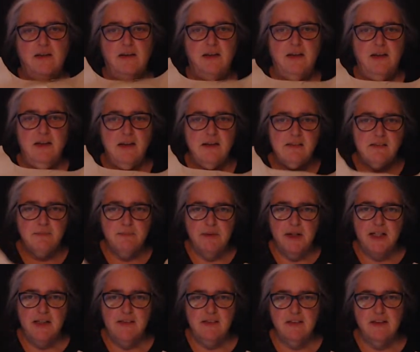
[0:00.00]
And it's
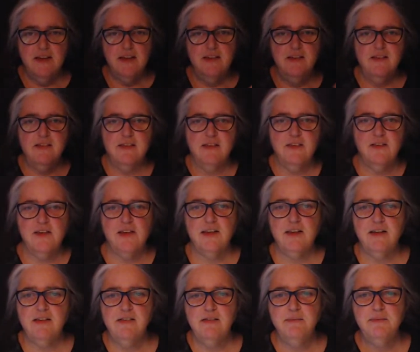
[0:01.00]
muslin, so it
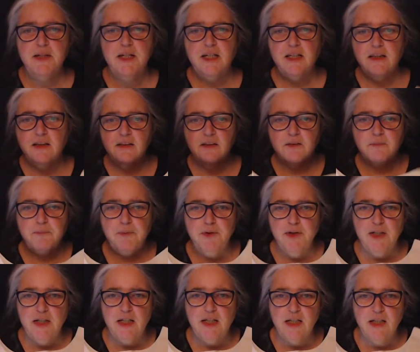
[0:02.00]
doesn't make it look
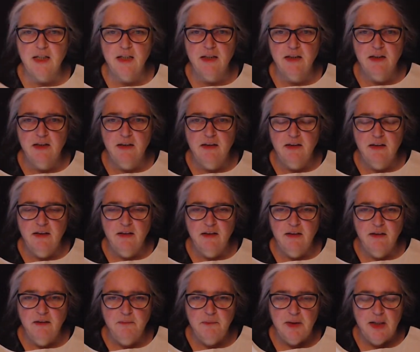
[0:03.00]
pretty.
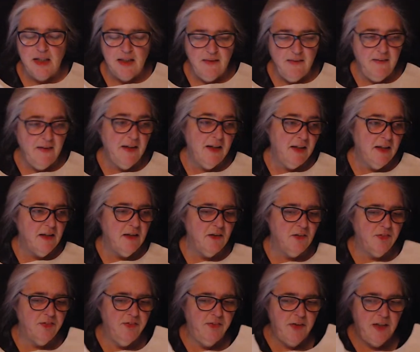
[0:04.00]
I think it'll
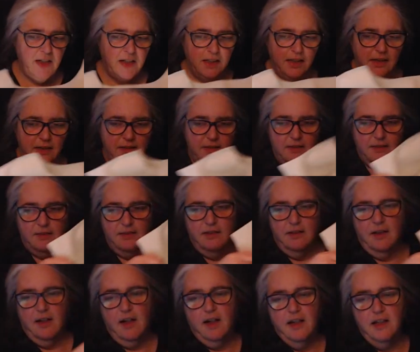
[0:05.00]
fit.
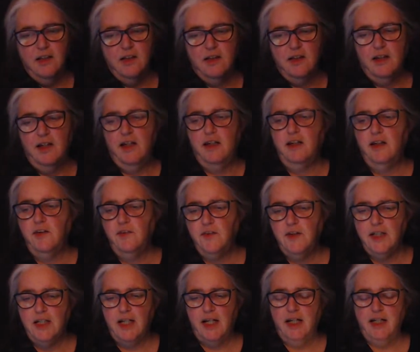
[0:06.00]
I
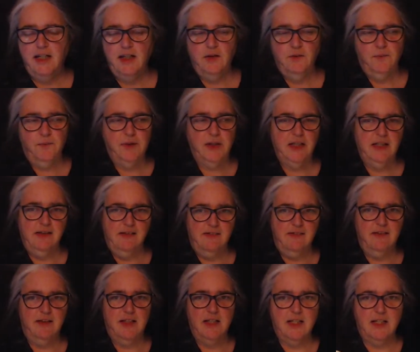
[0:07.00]
only cut out one
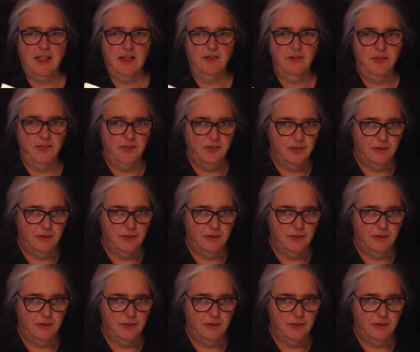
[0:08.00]
sleeve